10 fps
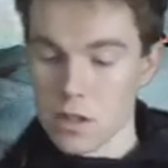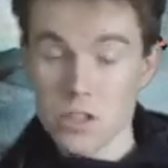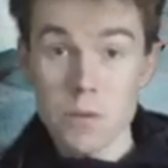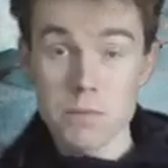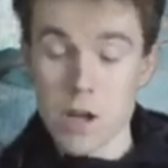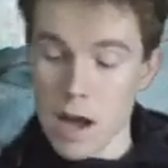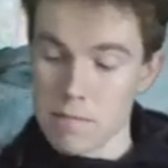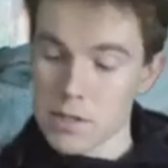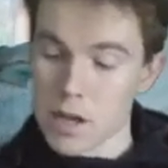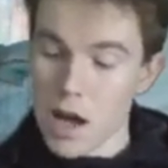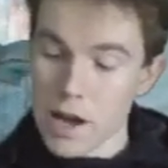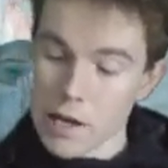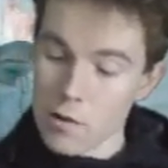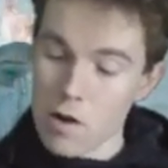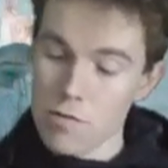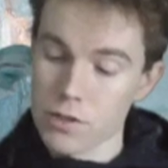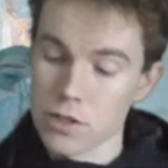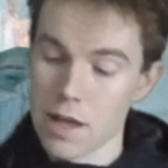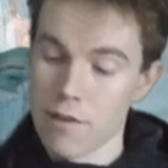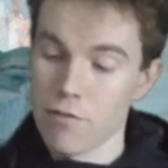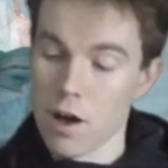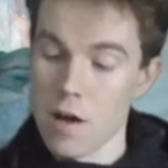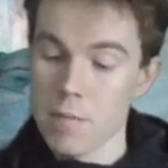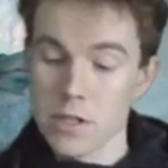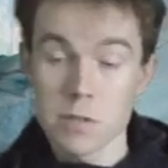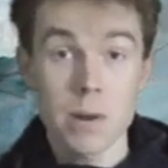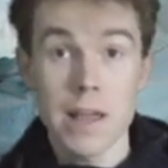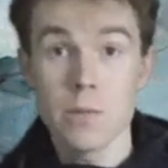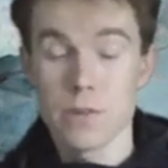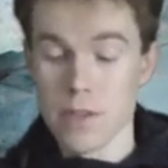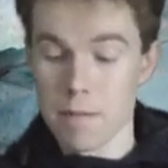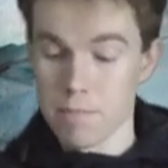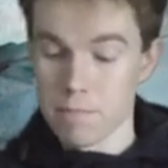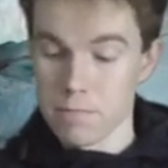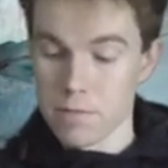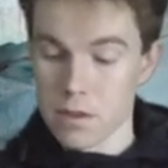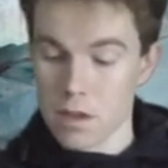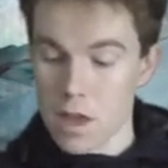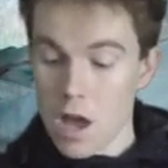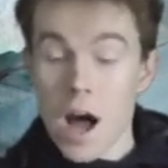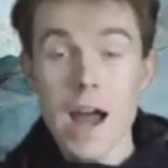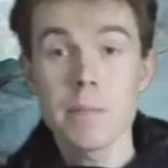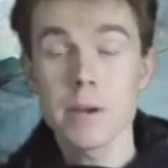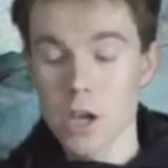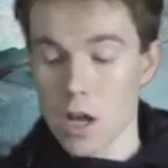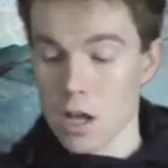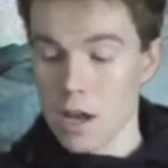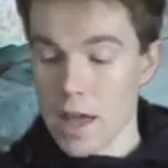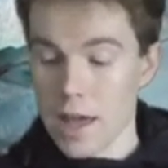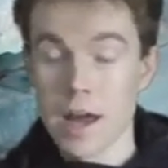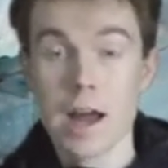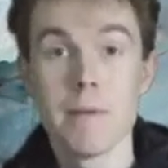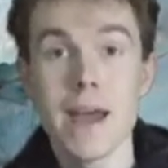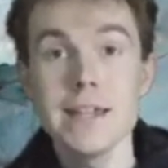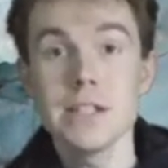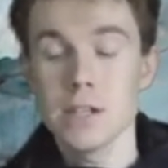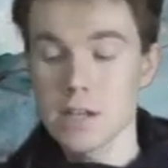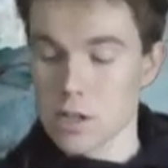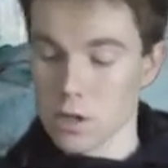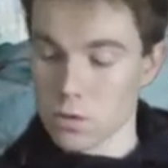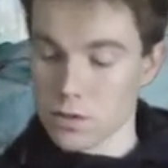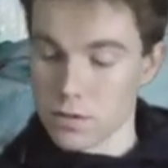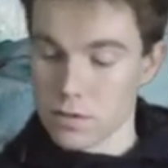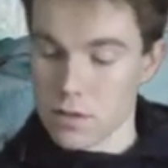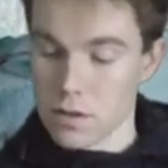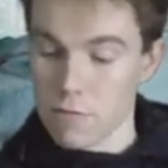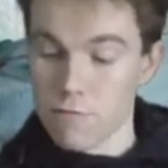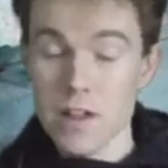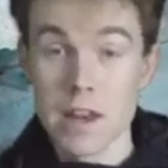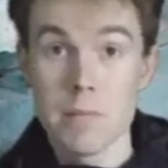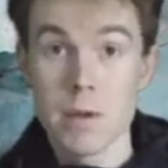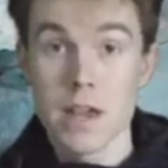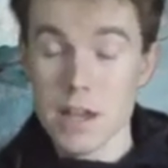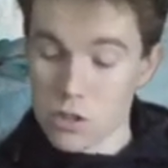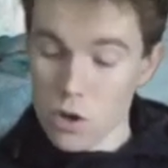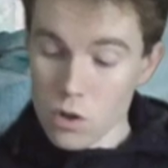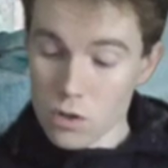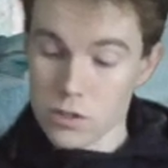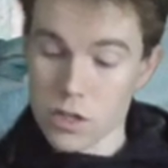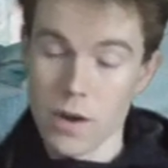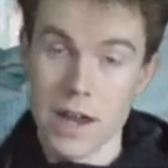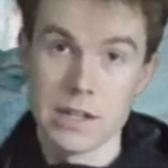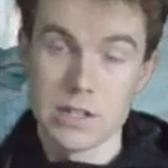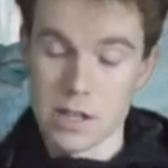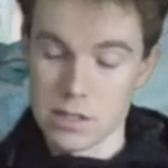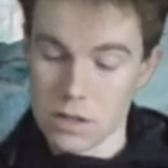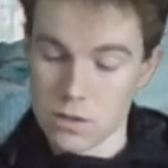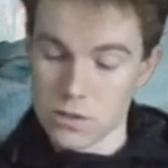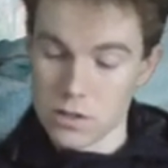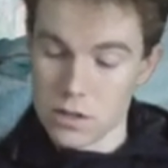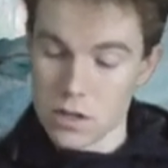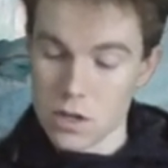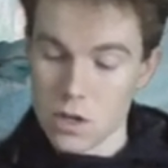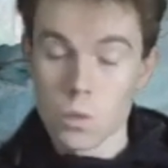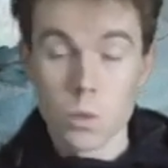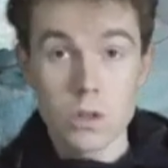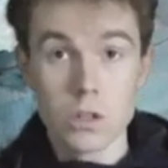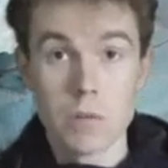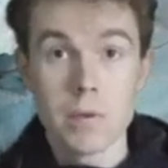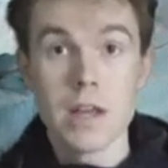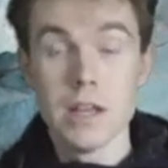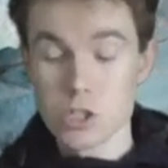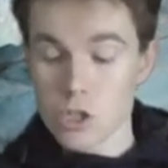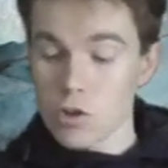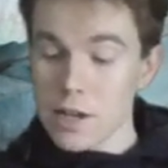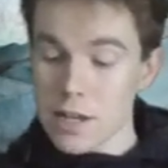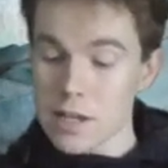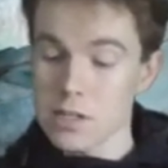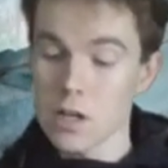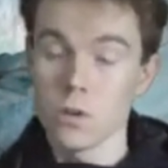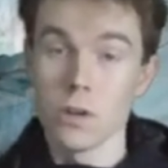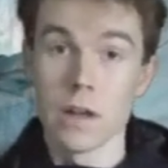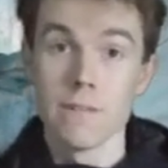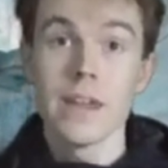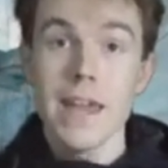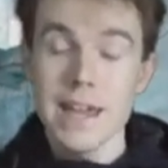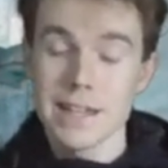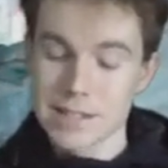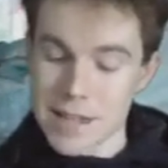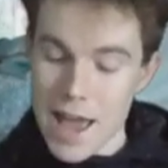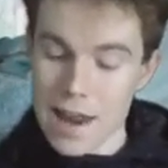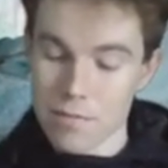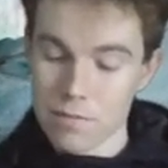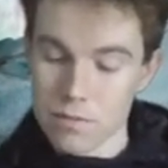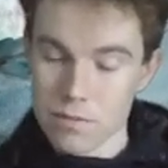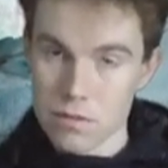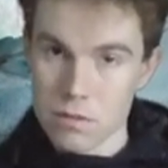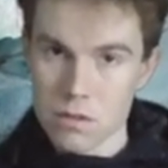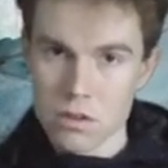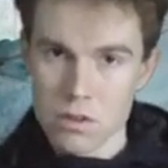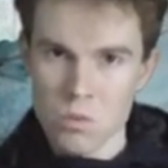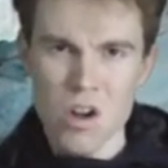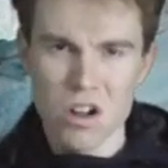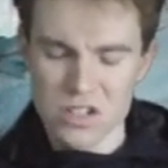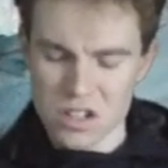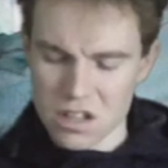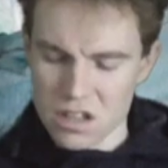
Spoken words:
Sometimes I go over to their farm to play with them. I am a girl and I am 8 years old. Philip is also 8 years old. William is 3 years older. He is 10. What?